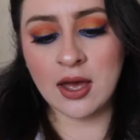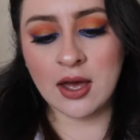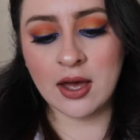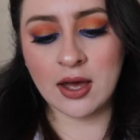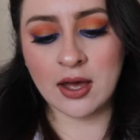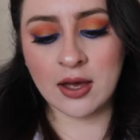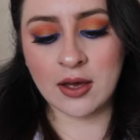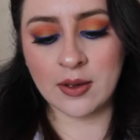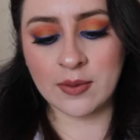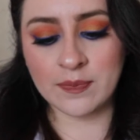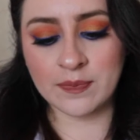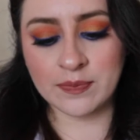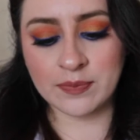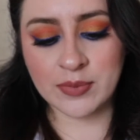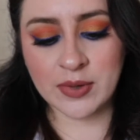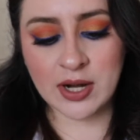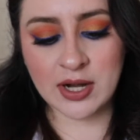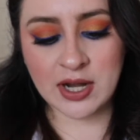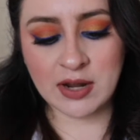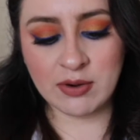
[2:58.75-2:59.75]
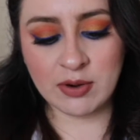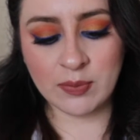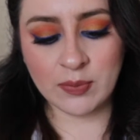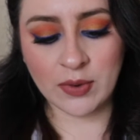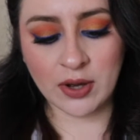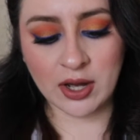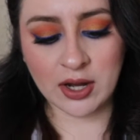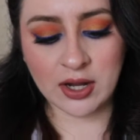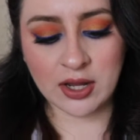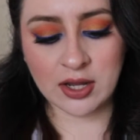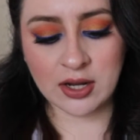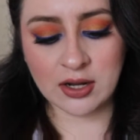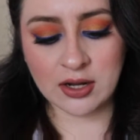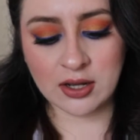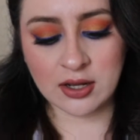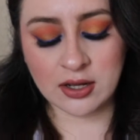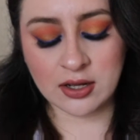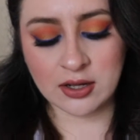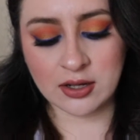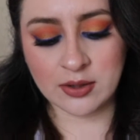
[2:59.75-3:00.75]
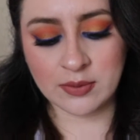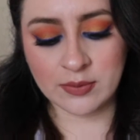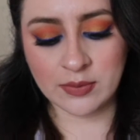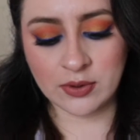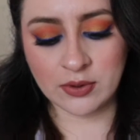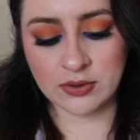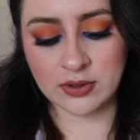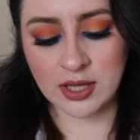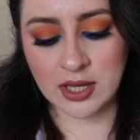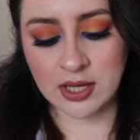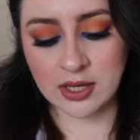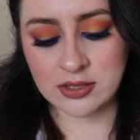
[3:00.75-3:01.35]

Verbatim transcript: um, but i never bought it um, online